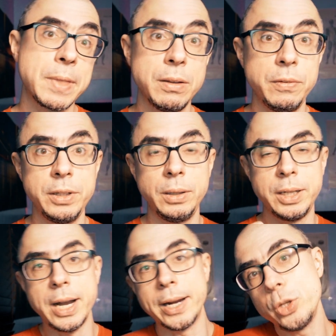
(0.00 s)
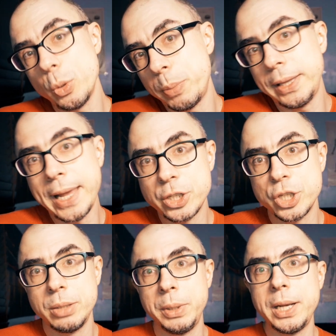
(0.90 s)
Will cardio
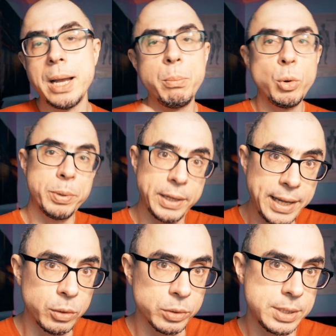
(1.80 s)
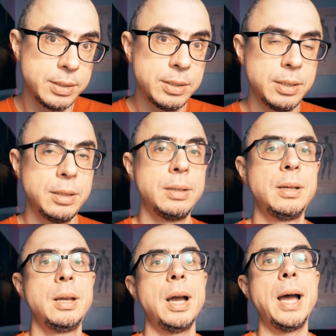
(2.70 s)
protection become more pronounced?
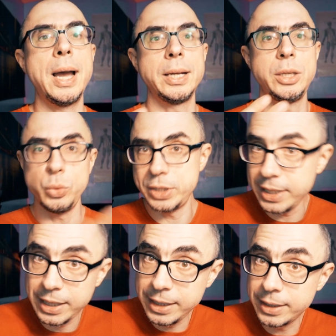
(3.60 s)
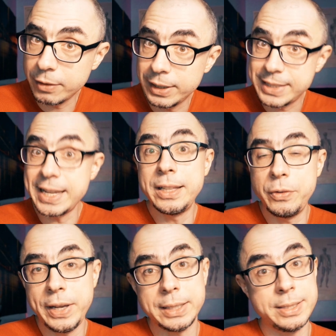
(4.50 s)
Are QT interval side
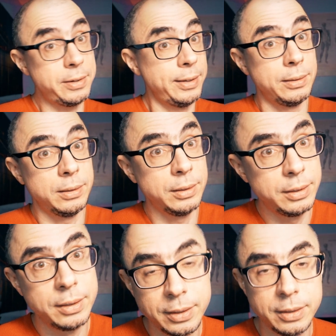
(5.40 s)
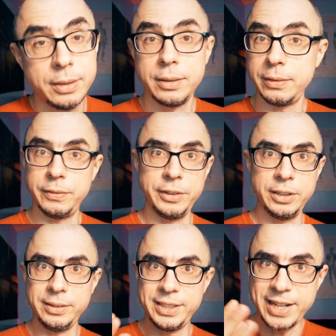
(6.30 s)
effects real?
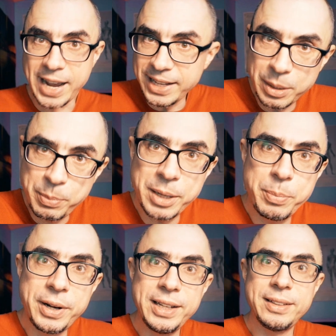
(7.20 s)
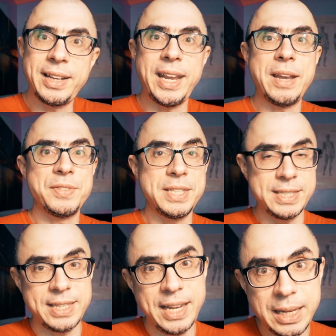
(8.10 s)
Will dehydroberberine have the
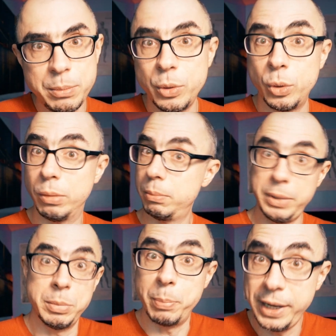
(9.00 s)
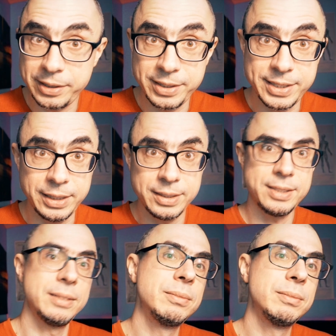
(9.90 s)
same or maybe better results?